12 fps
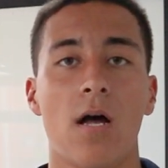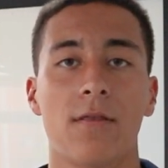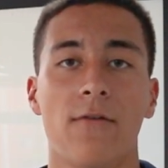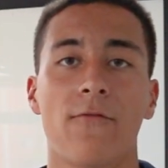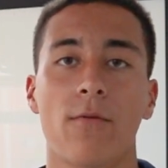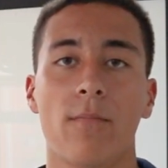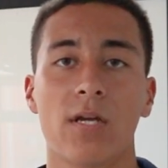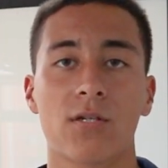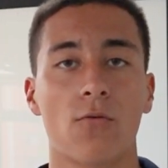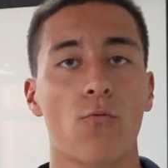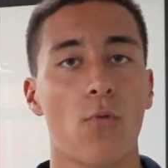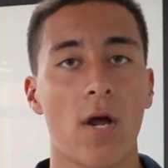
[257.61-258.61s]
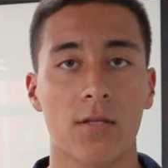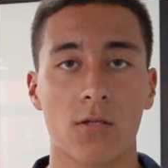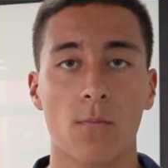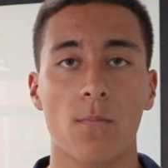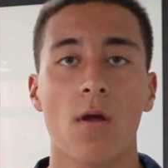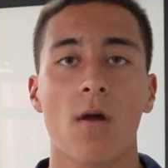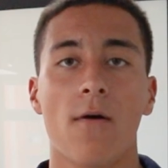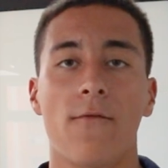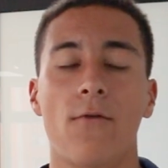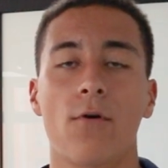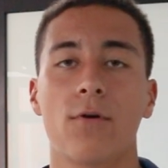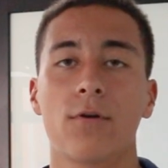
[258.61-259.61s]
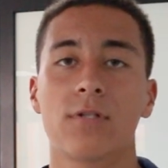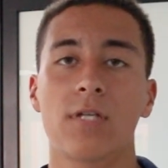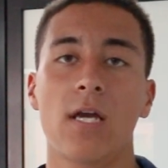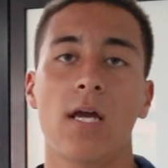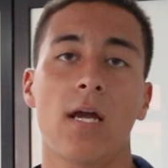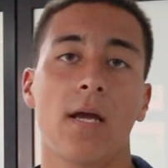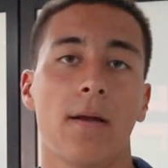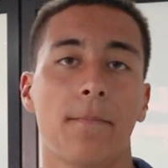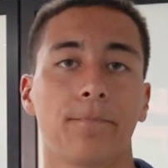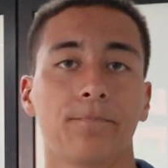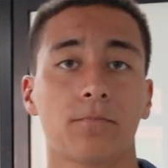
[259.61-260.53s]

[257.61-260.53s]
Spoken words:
and the information random for the